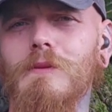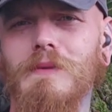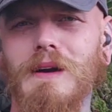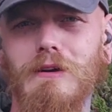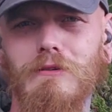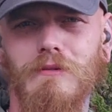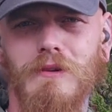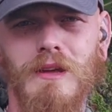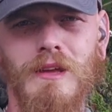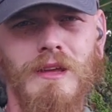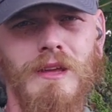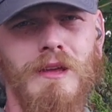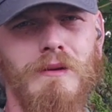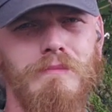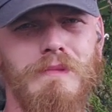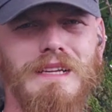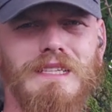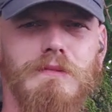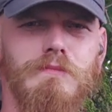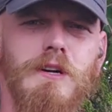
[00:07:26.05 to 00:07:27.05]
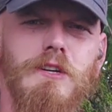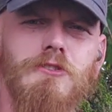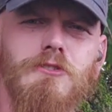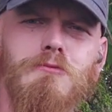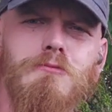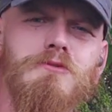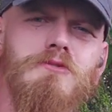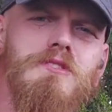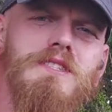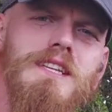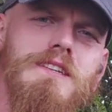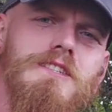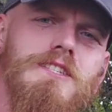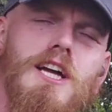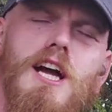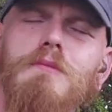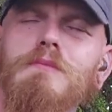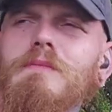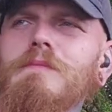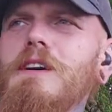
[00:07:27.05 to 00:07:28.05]
about magic mushrooms or
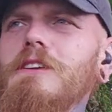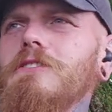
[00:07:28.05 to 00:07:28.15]
psilocybe